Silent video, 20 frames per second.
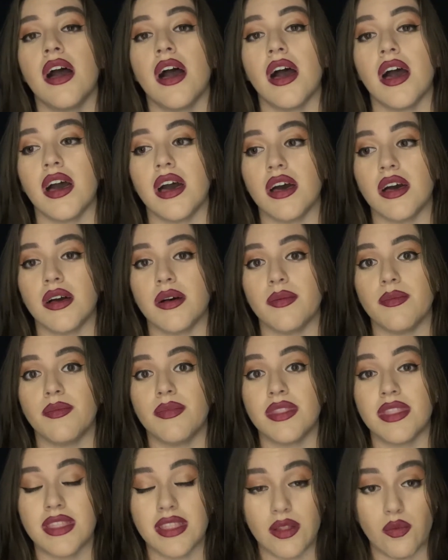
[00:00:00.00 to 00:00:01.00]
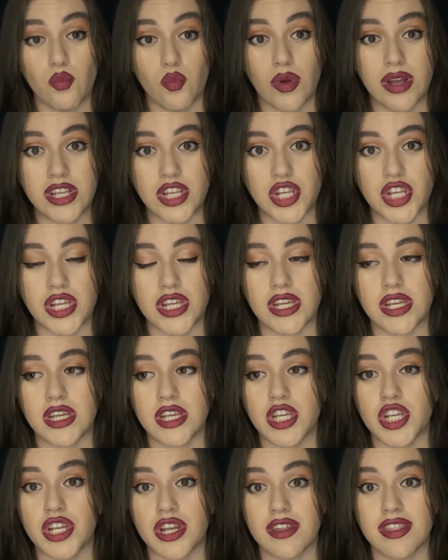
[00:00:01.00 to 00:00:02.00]
Um, when
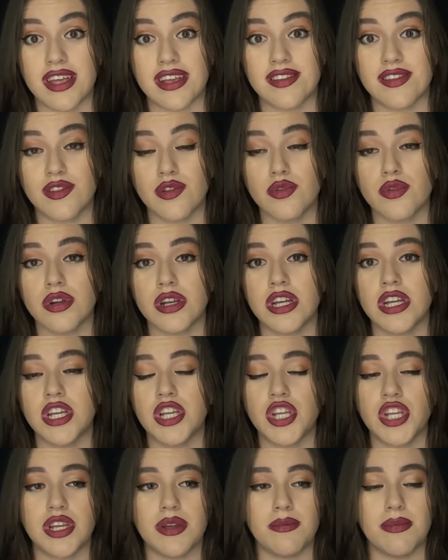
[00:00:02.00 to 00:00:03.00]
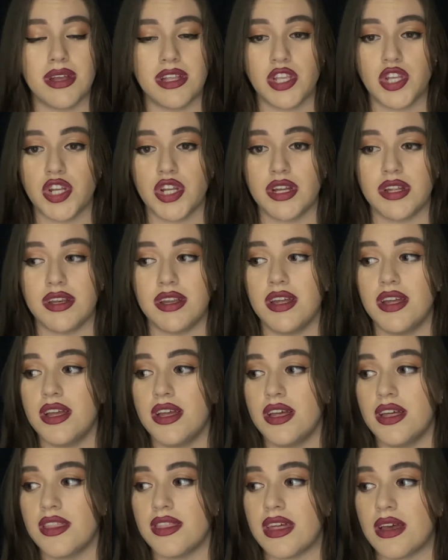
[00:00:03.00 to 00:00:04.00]
she shared that story, she mentioned
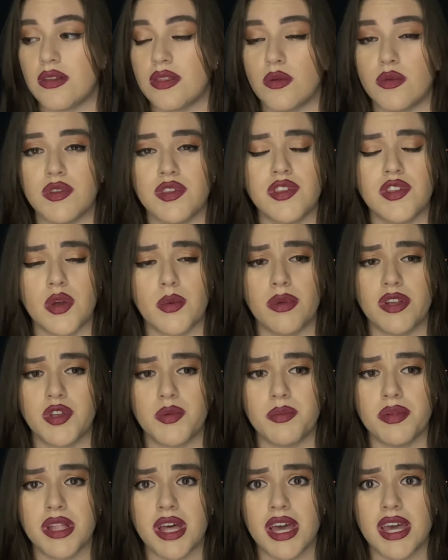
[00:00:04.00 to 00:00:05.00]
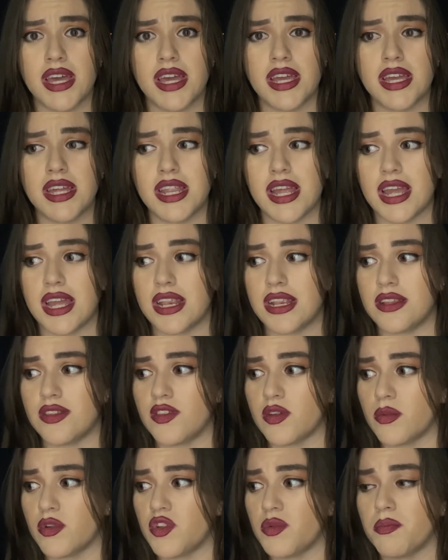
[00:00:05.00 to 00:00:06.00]
that there was so much blood and
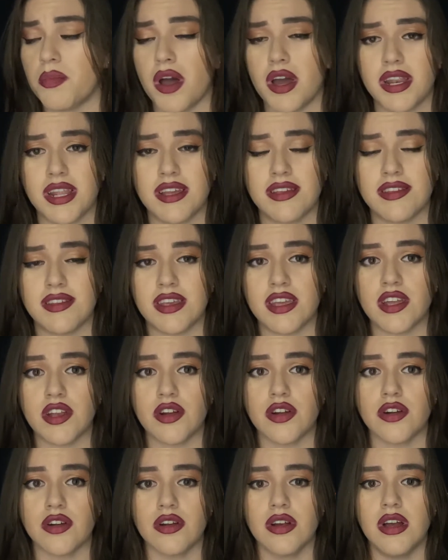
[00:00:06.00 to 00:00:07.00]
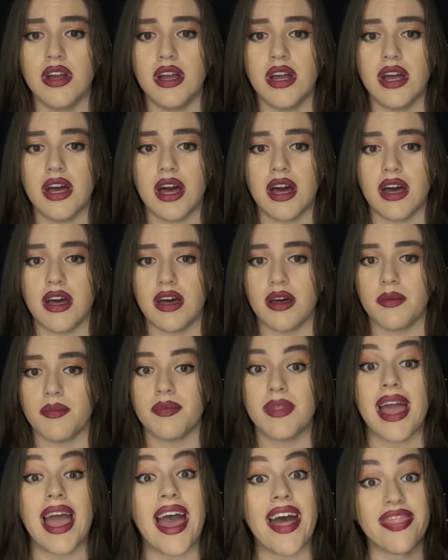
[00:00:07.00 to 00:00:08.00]
so much bodies here. Um,
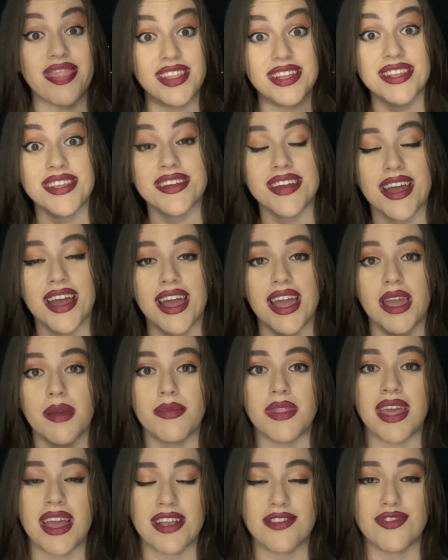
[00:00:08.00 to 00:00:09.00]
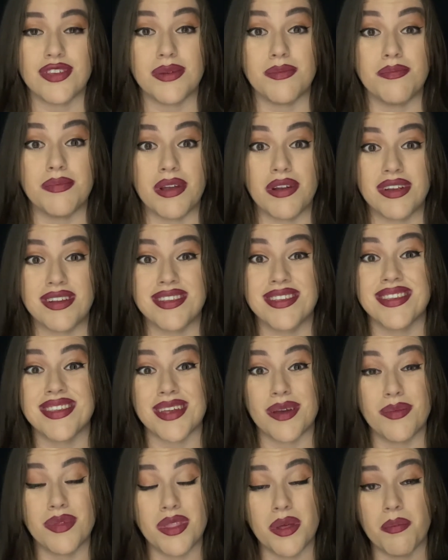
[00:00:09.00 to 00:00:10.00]
at the time, they actually buried
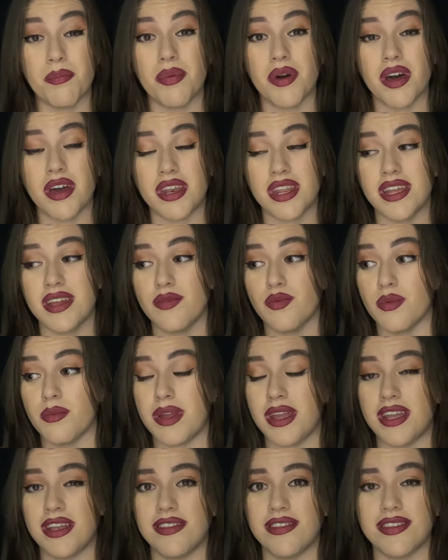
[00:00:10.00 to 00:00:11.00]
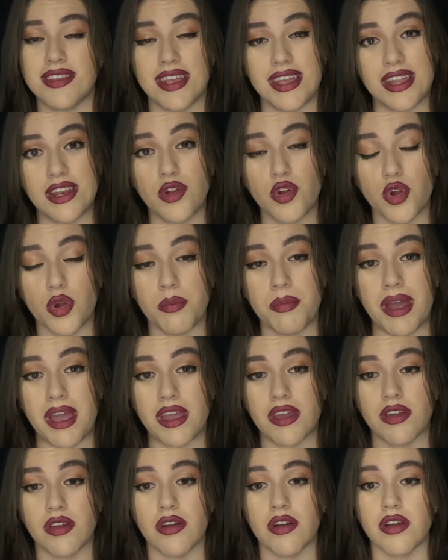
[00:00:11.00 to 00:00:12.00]
some of the body remains in her
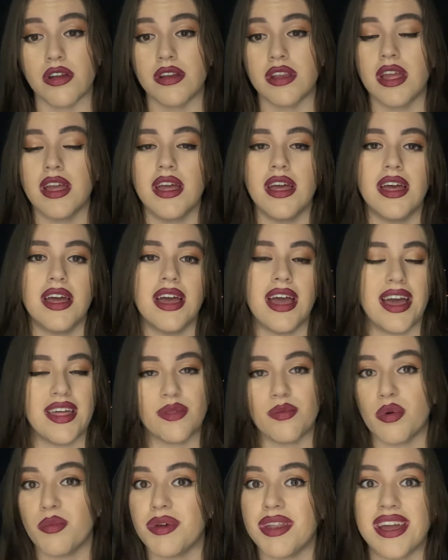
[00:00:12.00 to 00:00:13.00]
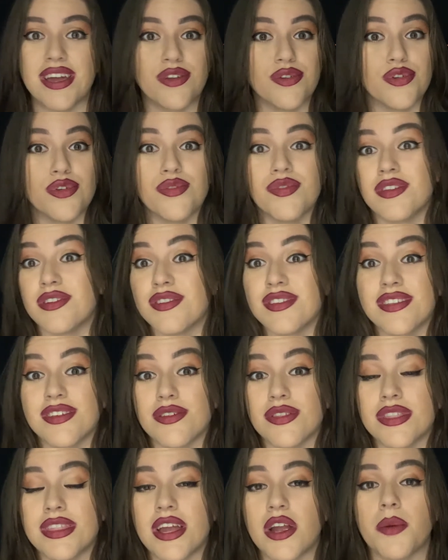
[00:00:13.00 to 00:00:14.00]
backyard. At the moment, I don't know if they're
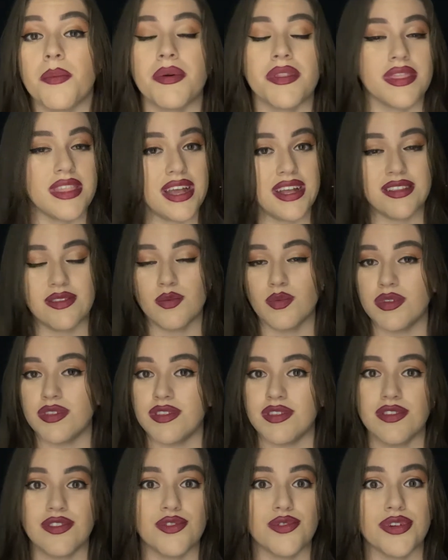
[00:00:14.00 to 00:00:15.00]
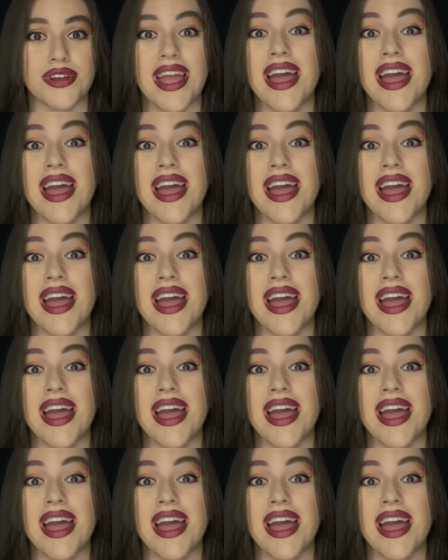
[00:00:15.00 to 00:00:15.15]
still there, but that was the story